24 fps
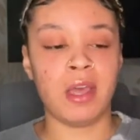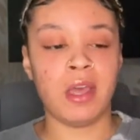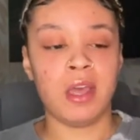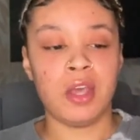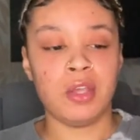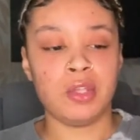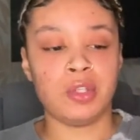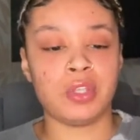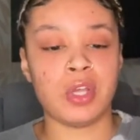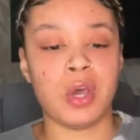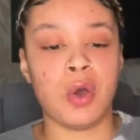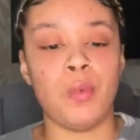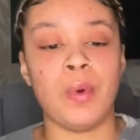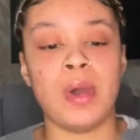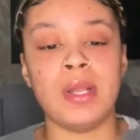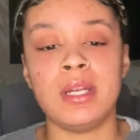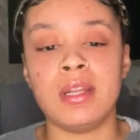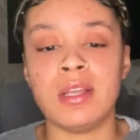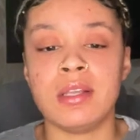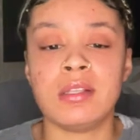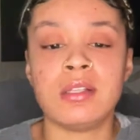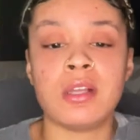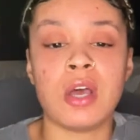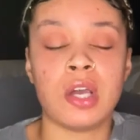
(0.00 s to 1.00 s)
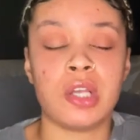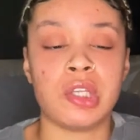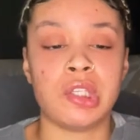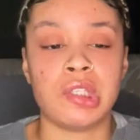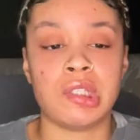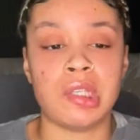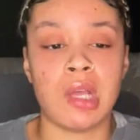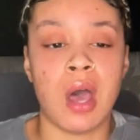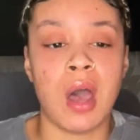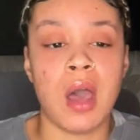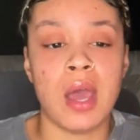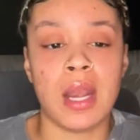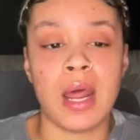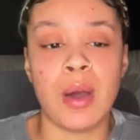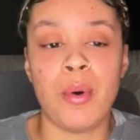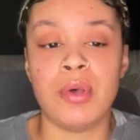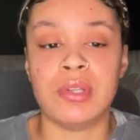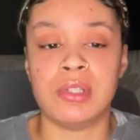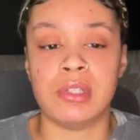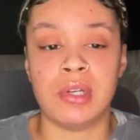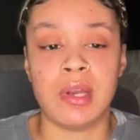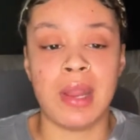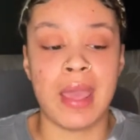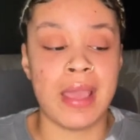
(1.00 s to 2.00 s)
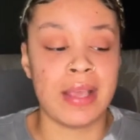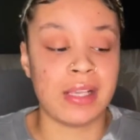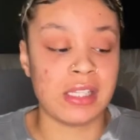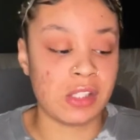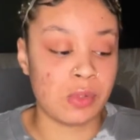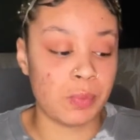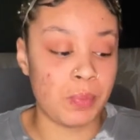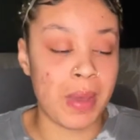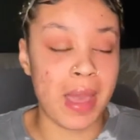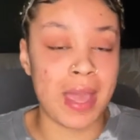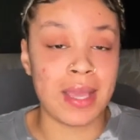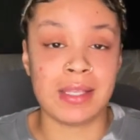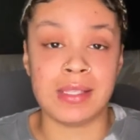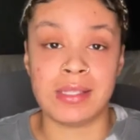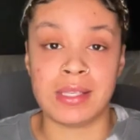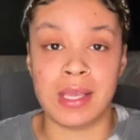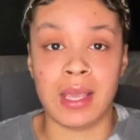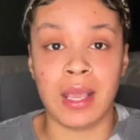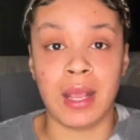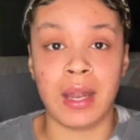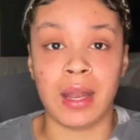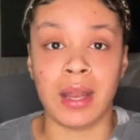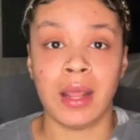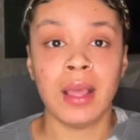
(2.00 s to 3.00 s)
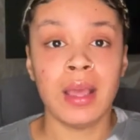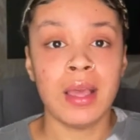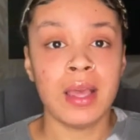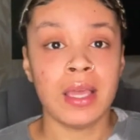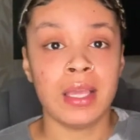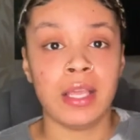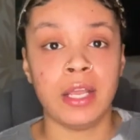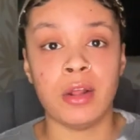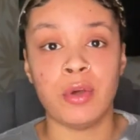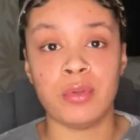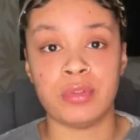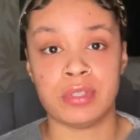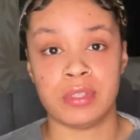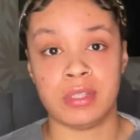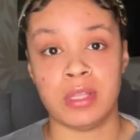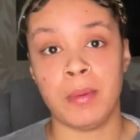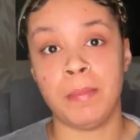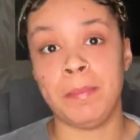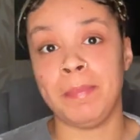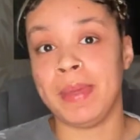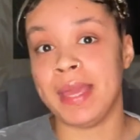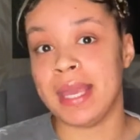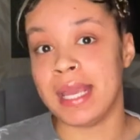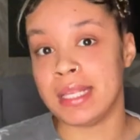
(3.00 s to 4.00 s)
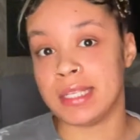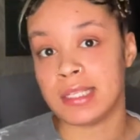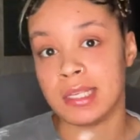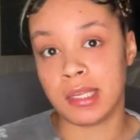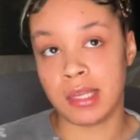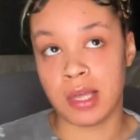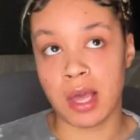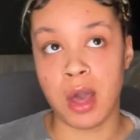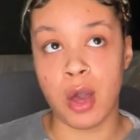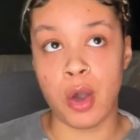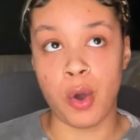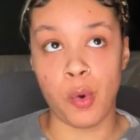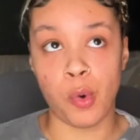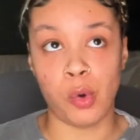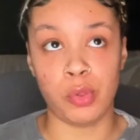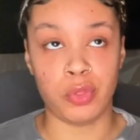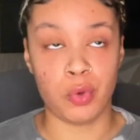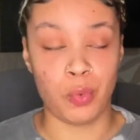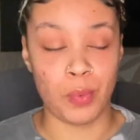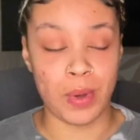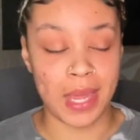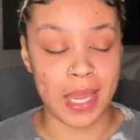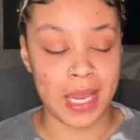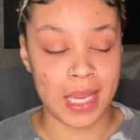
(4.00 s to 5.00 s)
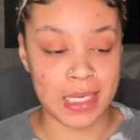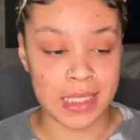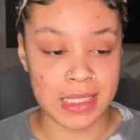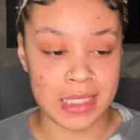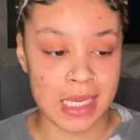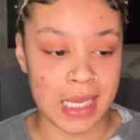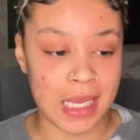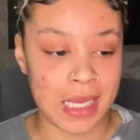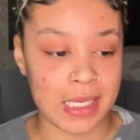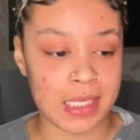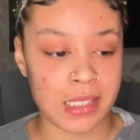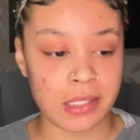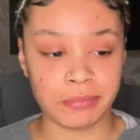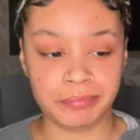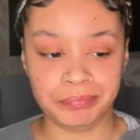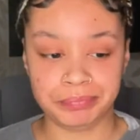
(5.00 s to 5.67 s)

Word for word: So when the song started, I wasn't expecting, you know, the beat to go the way it did.